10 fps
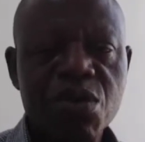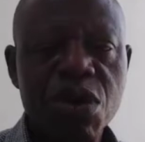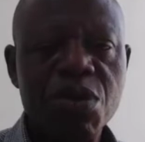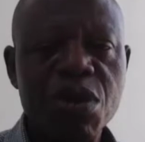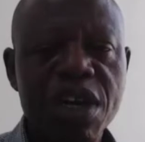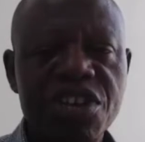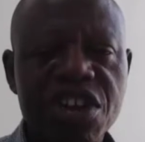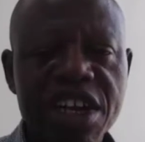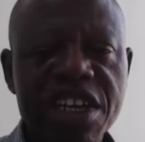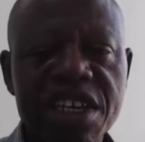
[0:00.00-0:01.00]
when we are
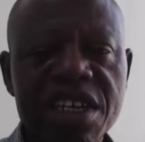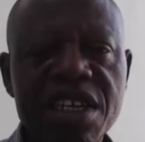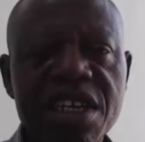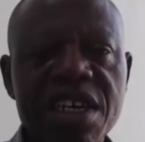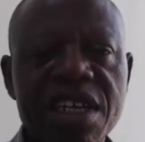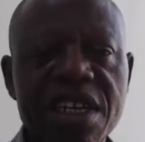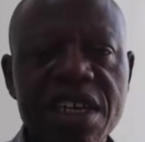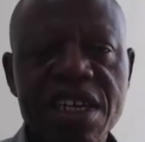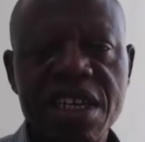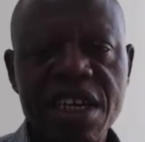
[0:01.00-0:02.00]
tracking the
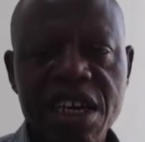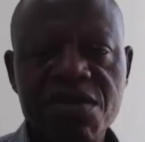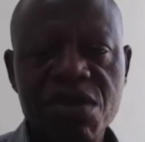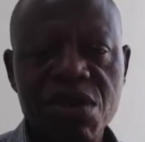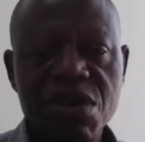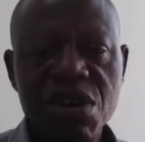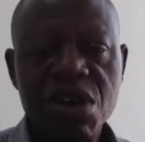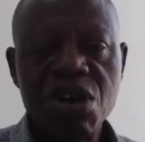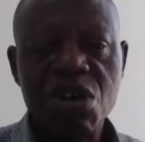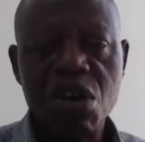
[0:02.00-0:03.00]
cash
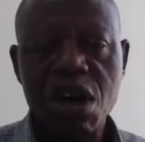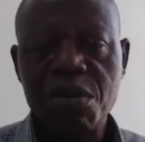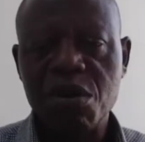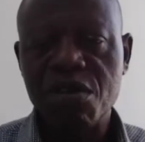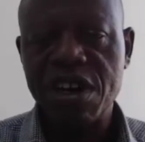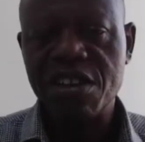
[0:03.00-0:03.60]
flow of